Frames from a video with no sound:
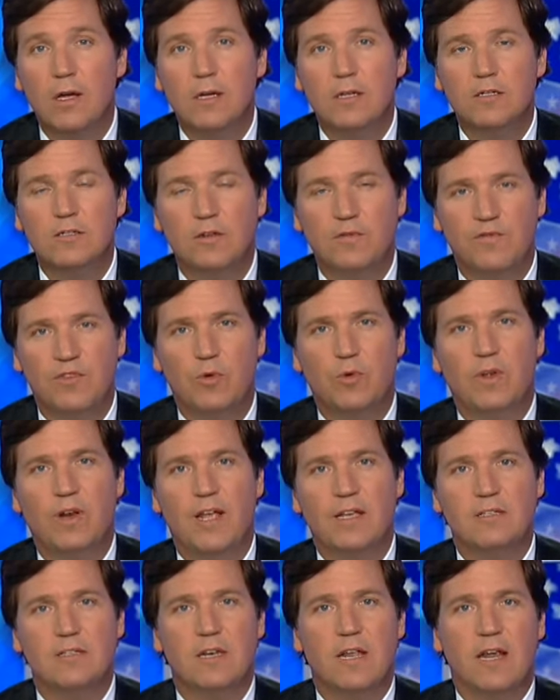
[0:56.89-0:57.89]
to view it as
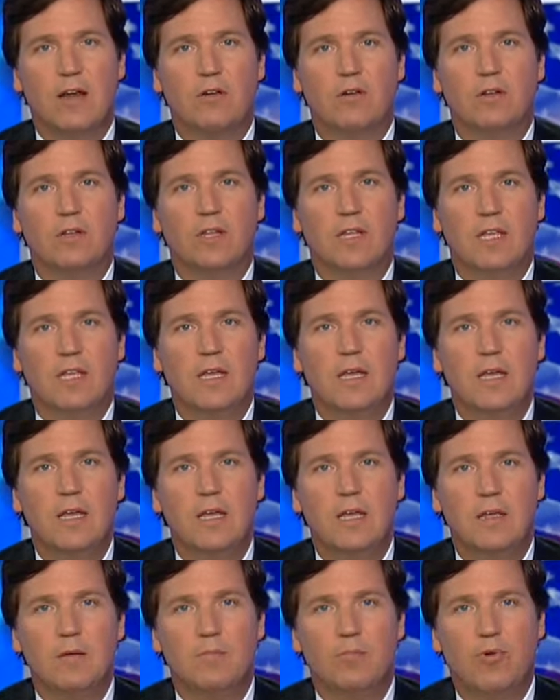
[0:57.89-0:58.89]
inherently
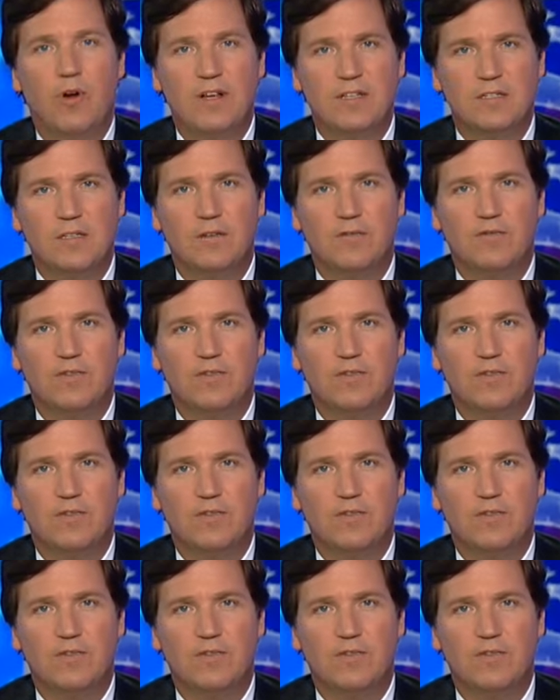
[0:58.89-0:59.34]
impressive.